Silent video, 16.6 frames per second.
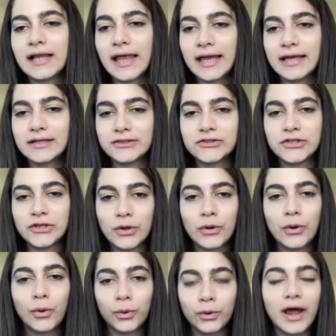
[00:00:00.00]
like
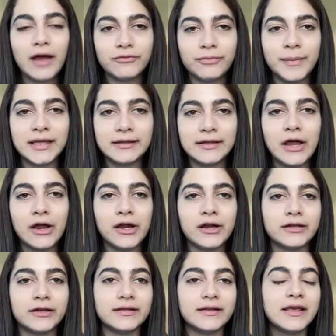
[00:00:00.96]
she could have been
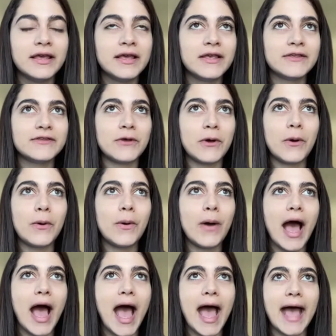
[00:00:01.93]
hurt.
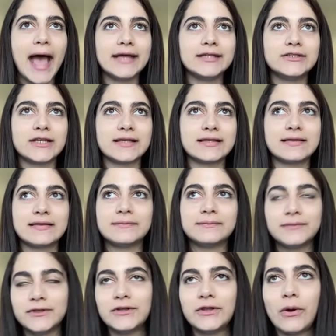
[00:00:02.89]
So I just,
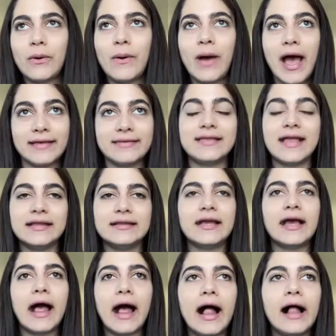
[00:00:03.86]
you know, I
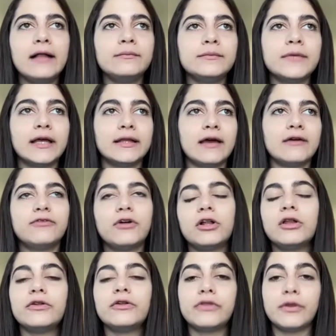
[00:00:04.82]
stayed calm and I
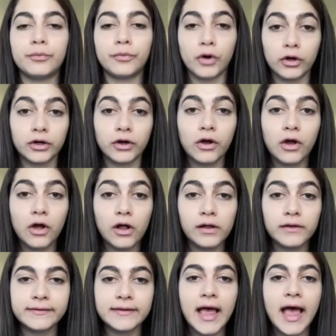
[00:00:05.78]
followed the
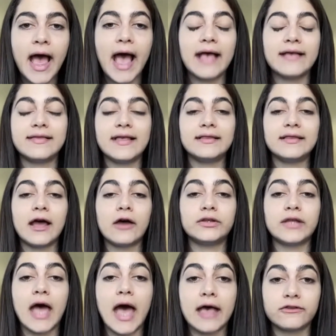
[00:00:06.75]
protocols. I sent
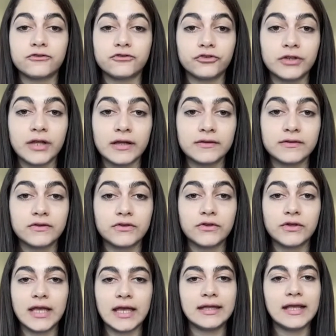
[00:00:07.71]
out astronauts
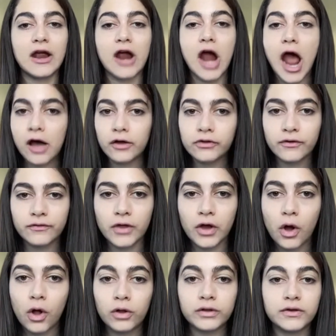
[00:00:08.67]
to get her out of
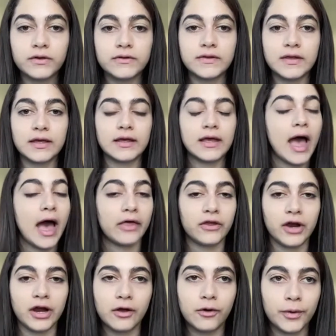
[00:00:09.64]
the hole using
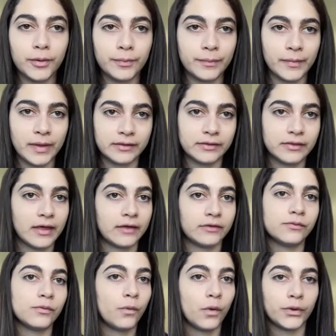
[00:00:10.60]
other equipment
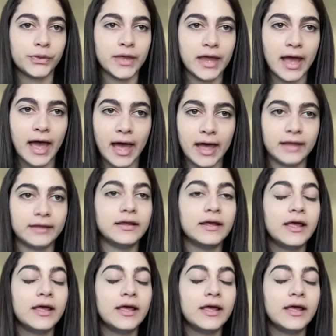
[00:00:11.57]
than what they had